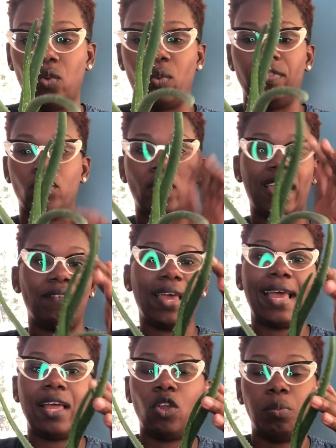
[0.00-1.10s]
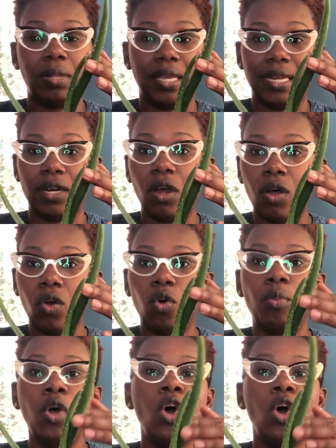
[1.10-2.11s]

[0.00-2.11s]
whether you have an aloe plant at home